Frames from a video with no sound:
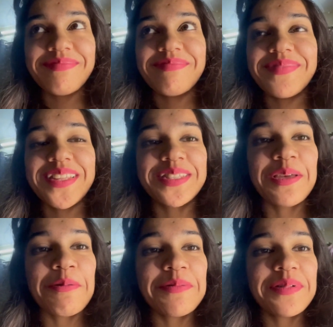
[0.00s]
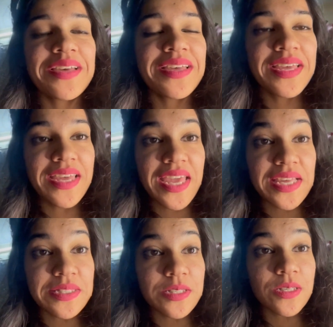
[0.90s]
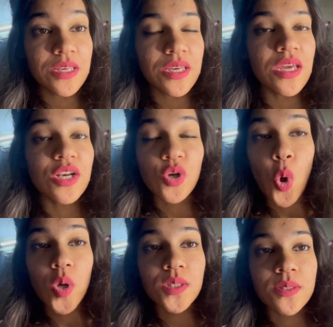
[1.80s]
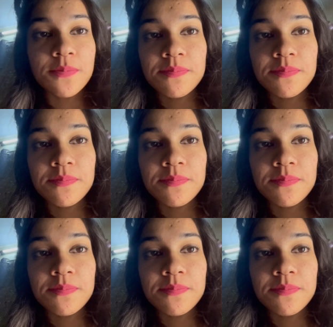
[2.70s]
That's how Hazy talks.